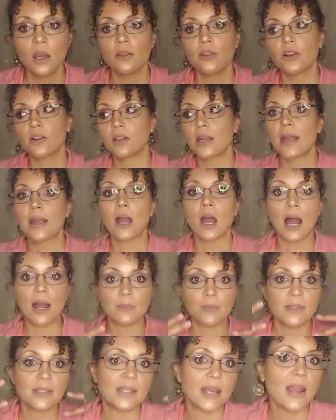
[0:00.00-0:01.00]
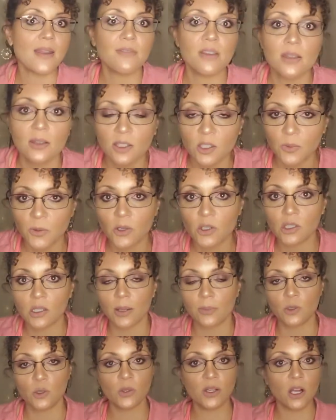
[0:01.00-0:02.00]
They're like, I'm saving this
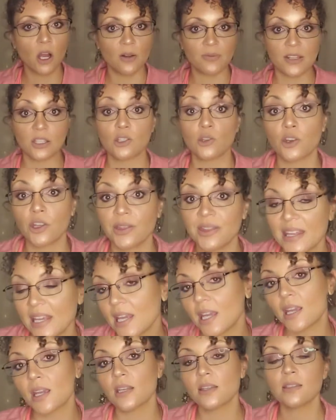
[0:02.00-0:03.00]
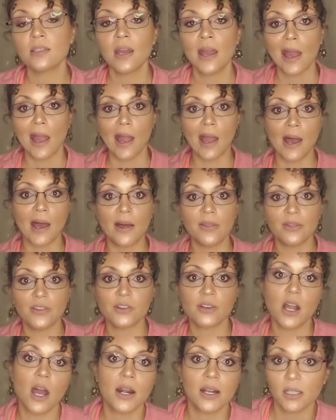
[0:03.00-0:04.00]
person, I'm doing all these good things, and
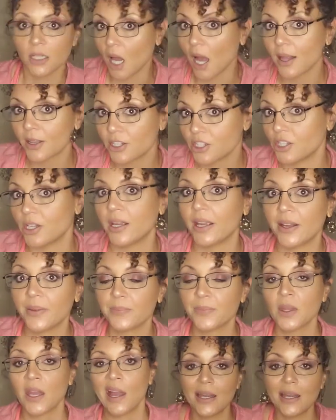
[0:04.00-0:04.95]
they're not acknowledging it.